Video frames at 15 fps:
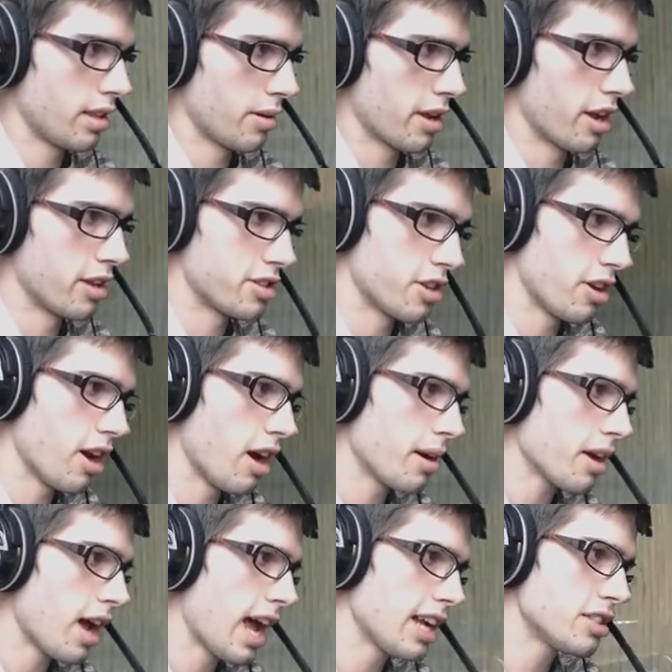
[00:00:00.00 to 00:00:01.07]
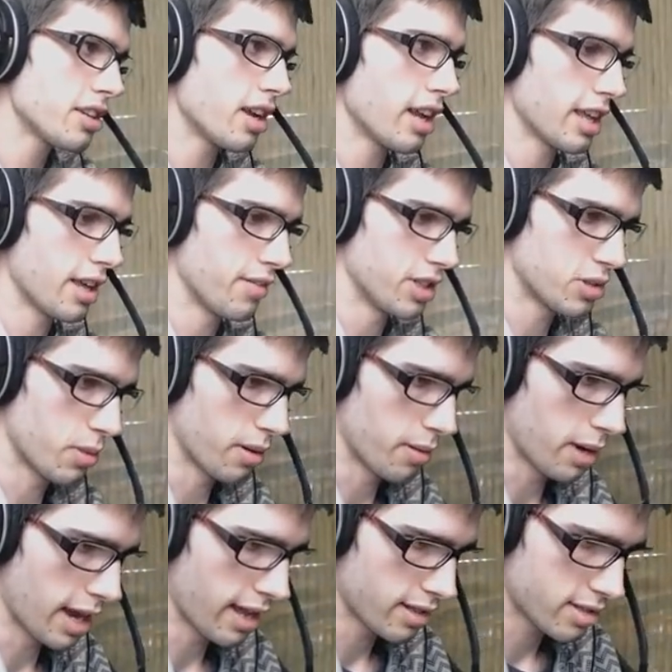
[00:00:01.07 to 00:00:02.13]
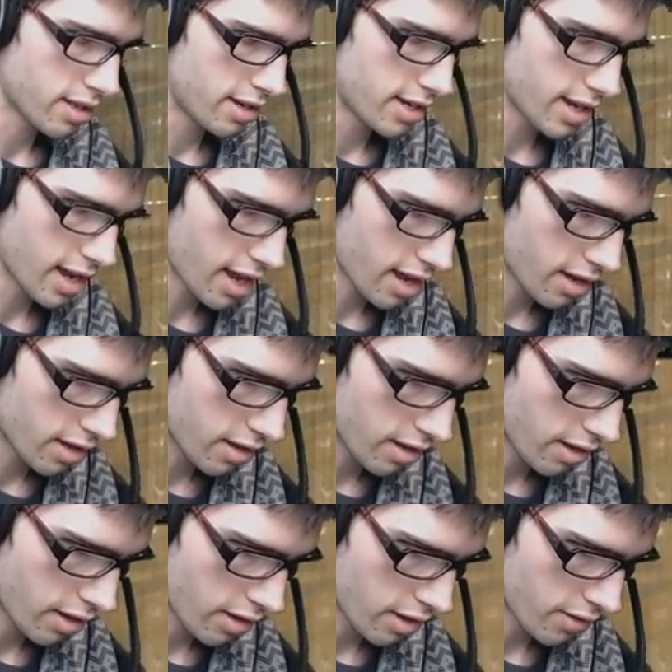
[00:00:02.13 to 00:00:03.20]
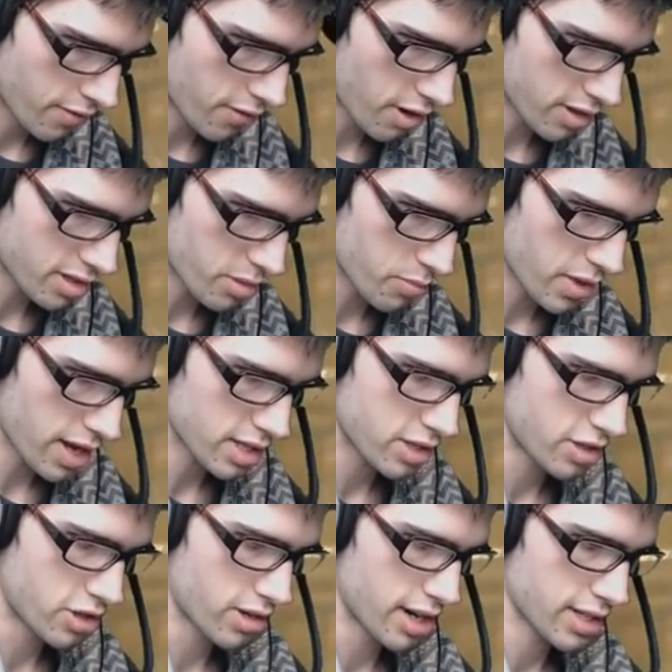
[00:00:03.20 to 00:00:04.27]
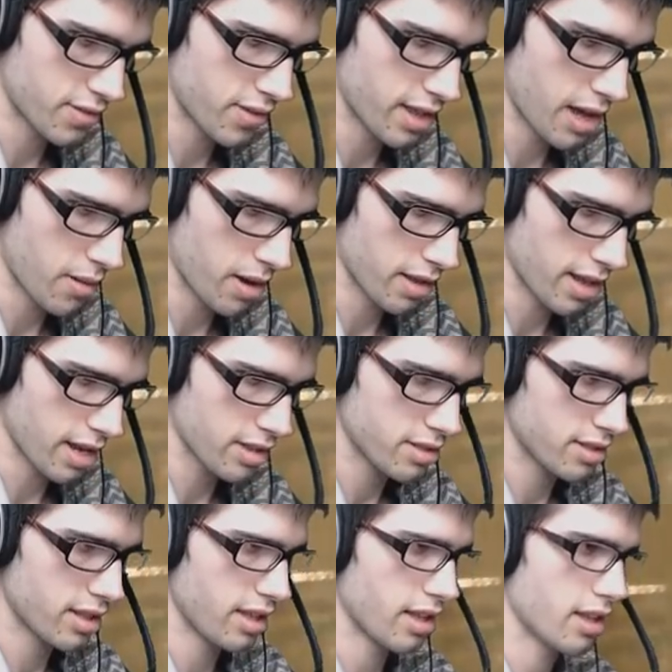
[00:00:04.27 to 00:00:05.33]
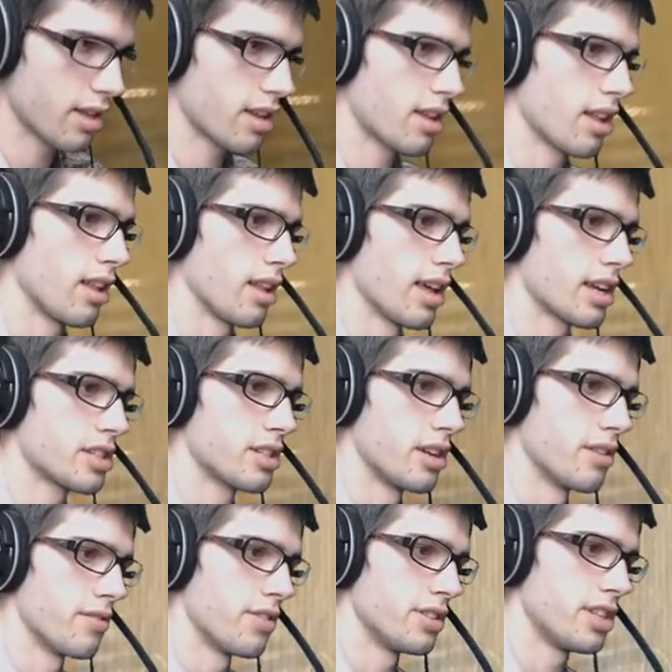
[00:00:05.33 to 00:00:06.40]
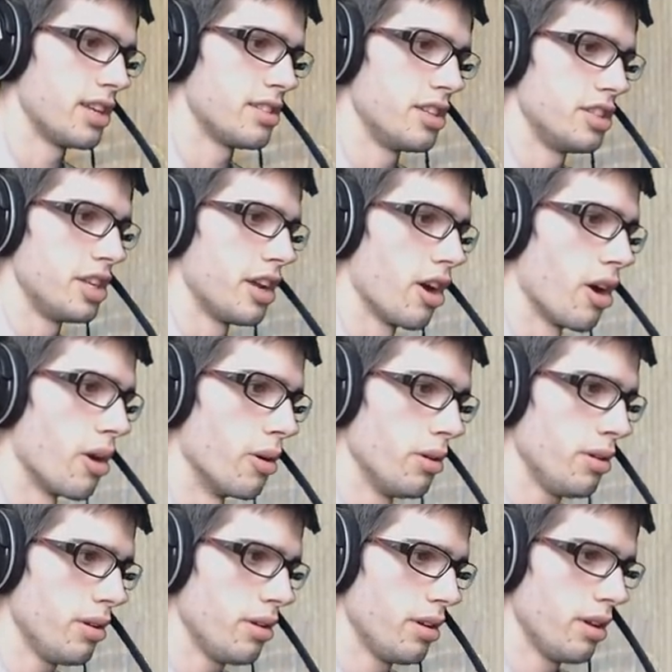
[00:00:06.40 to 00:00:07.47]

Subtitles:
There we go. So I'm actually going to give this one away today. First and best dress for that one. That is the collection for TCGO.